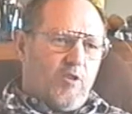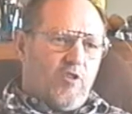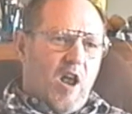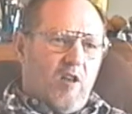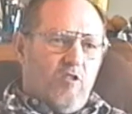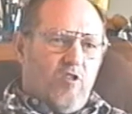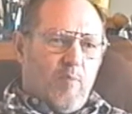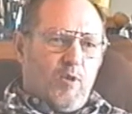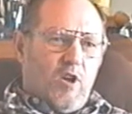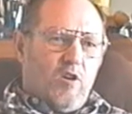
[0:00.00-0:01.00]
from the side of the
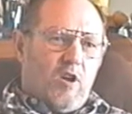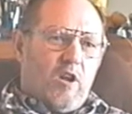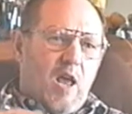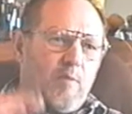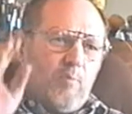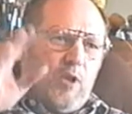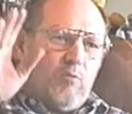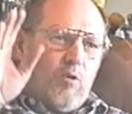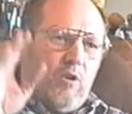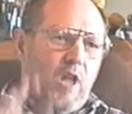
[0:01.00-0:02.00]
ship, and then you climb up a
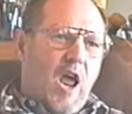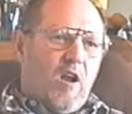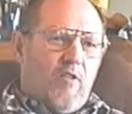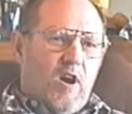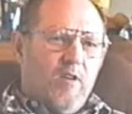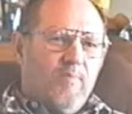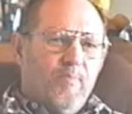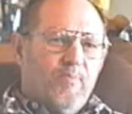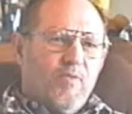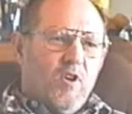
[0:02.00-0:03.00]
ladder there,
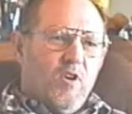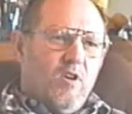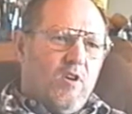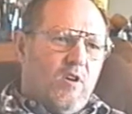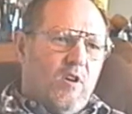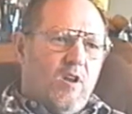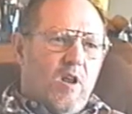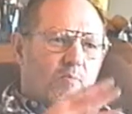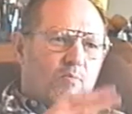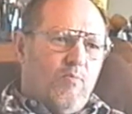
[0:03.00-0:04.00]
and then
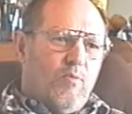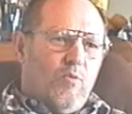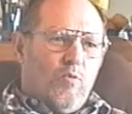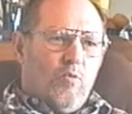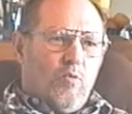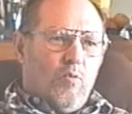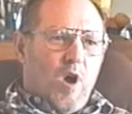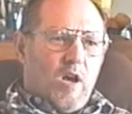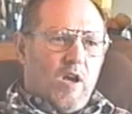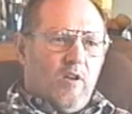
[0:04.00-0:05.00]
they
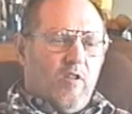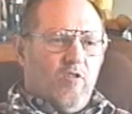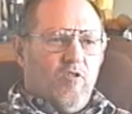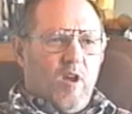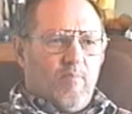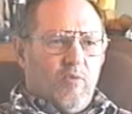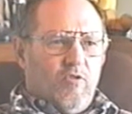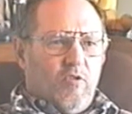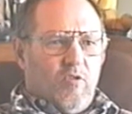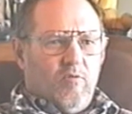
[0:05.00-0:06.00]
walk onto the ship.
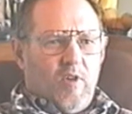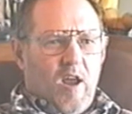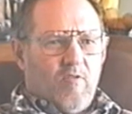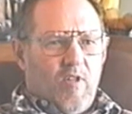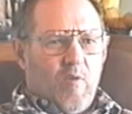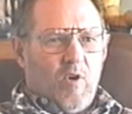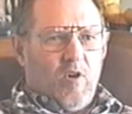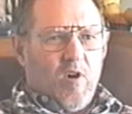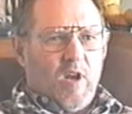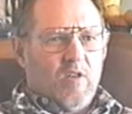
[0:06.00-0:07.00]
So after they
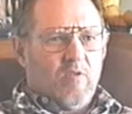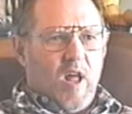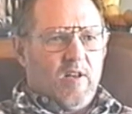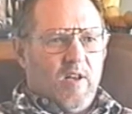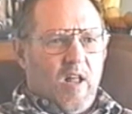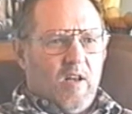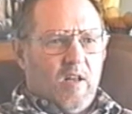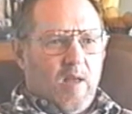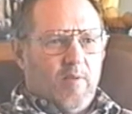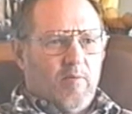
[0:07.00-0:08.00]
were gone, that's what I did. I
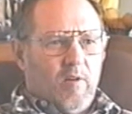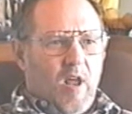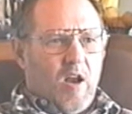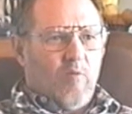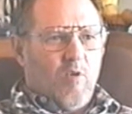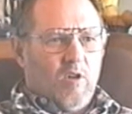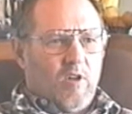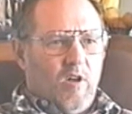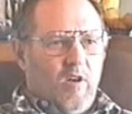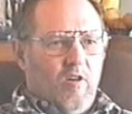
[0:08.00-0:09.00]
climbed up the ladder and
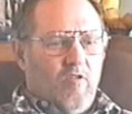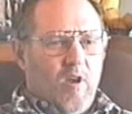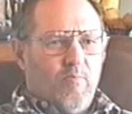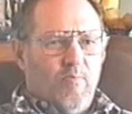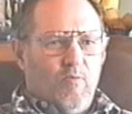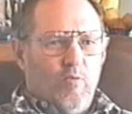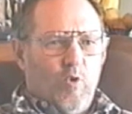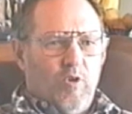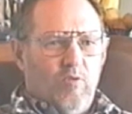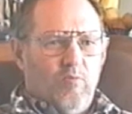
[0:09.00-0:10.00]
walked onto the ship and
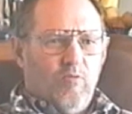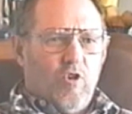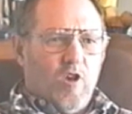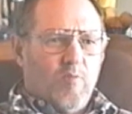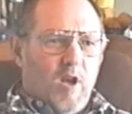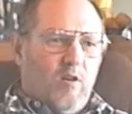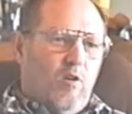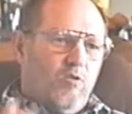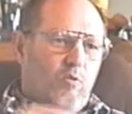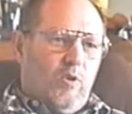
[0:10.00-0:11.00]
went and changed my
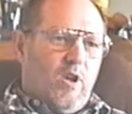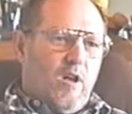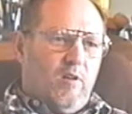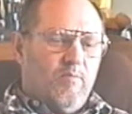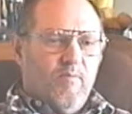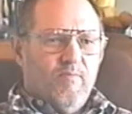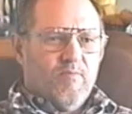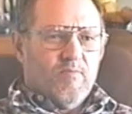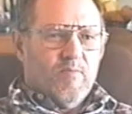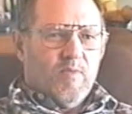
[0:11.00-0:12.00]
clothes and went down to
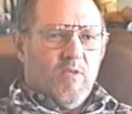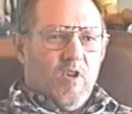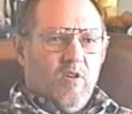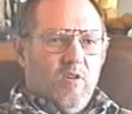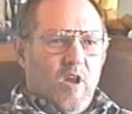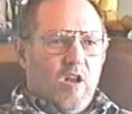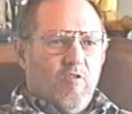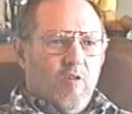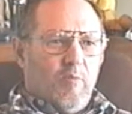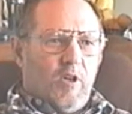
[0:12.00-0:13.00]
the
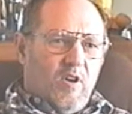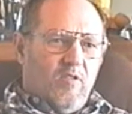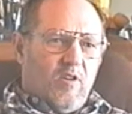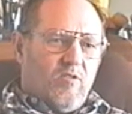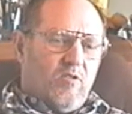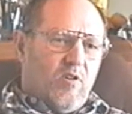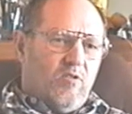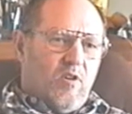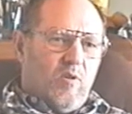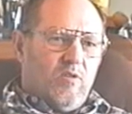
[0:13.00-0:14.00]
engine room. He said,
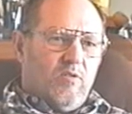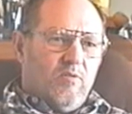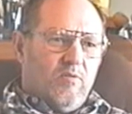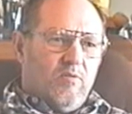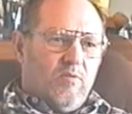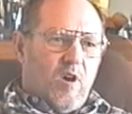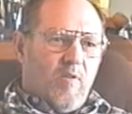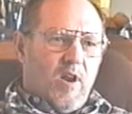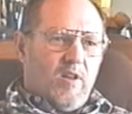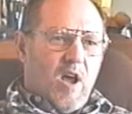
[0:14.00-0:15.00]
so-and-so was
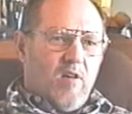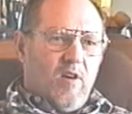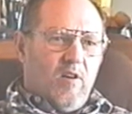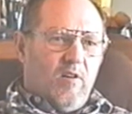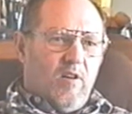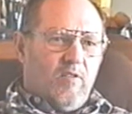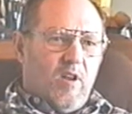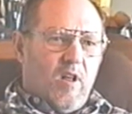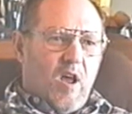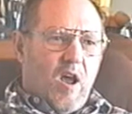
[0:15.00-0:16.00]
already down here, and he
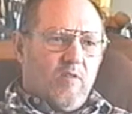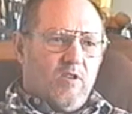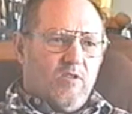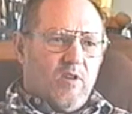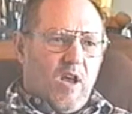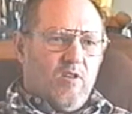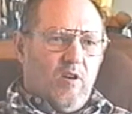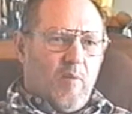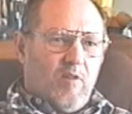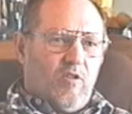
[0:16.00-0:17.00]
said, I
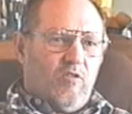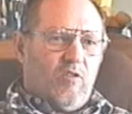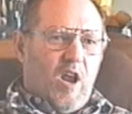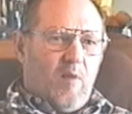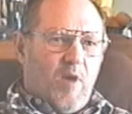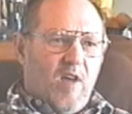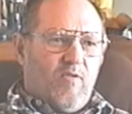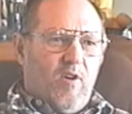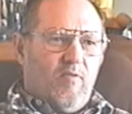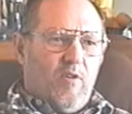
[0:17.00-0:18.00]
told him I was just standing by
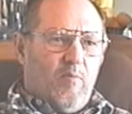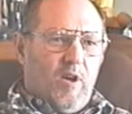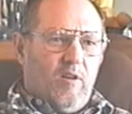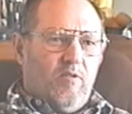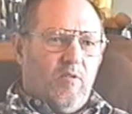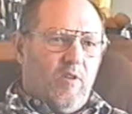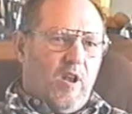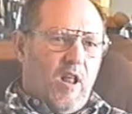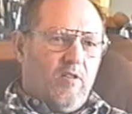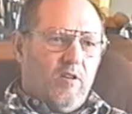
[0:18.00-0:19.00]
for you for a minute. So
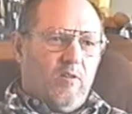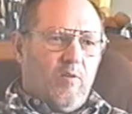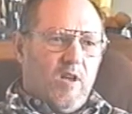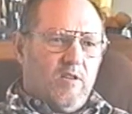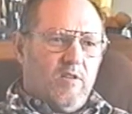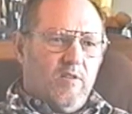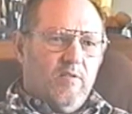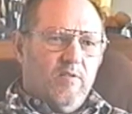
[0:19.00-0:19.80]
then I took the watch,